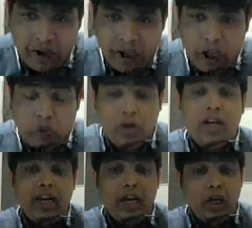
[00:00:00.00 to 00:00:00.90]
my dear.
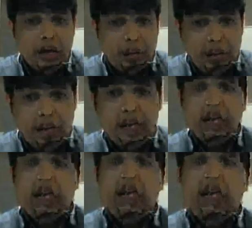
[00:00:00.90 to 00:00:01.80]
So it need to be
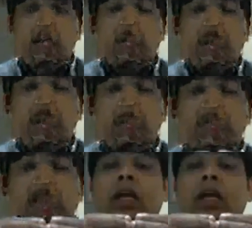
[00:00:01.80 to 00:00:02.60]
split. It need to be,